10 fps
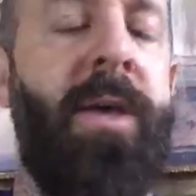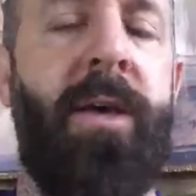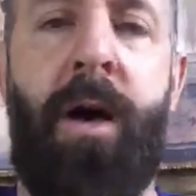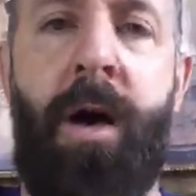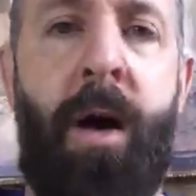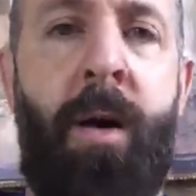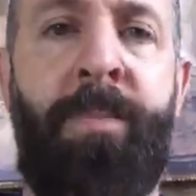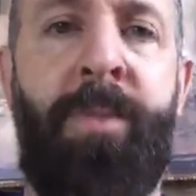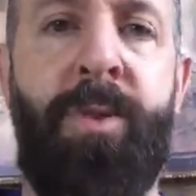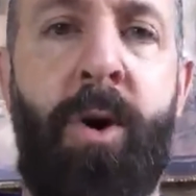
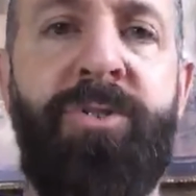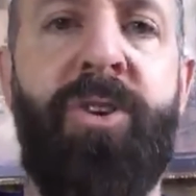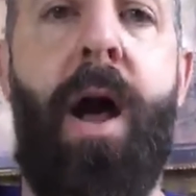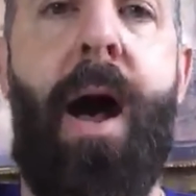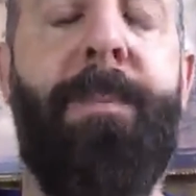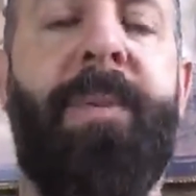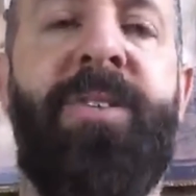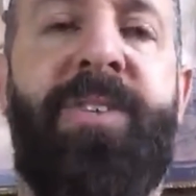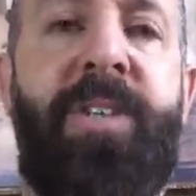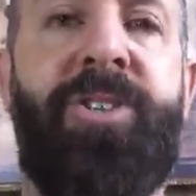are
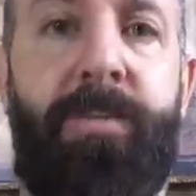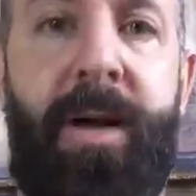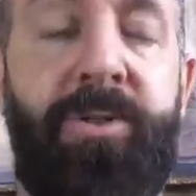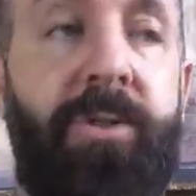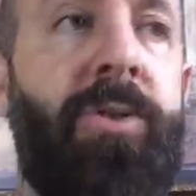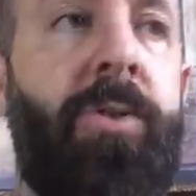optimization metrics.